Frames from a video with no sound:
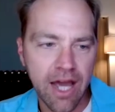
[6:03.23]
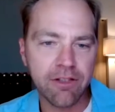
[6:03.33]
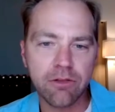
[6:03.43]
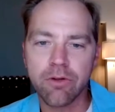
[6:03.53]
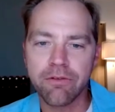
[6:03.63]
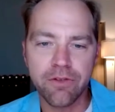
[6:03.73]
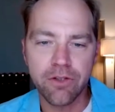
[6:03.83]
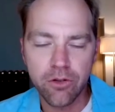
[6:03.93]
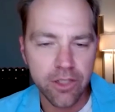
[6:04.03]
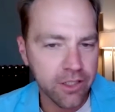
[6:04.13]
having
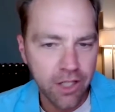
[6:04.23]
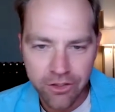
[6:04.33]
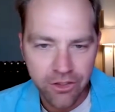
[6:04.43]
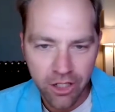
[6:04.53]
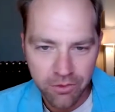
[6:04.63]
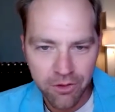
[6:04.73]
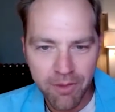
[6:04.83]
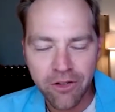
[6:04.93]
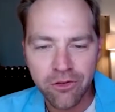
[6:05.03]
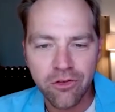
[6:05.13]
reviewed and got, talked with you
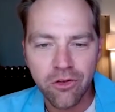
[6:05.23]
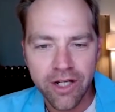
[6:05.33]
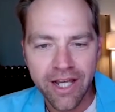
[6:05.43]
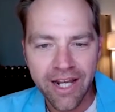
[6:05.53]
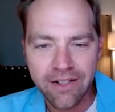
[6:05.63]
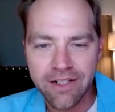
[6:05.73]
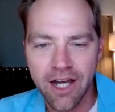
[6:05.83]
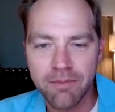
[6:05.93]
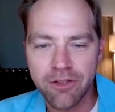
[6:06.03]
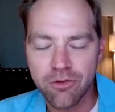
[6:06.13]
about your story ahead of
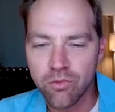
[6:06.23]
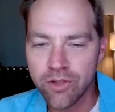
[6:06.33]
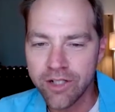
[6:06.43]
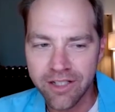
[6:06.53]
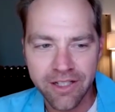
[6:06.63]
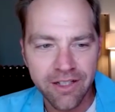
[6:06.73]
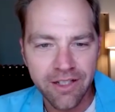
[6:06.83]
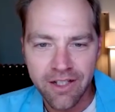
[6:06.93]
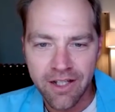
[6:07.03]
time, it's really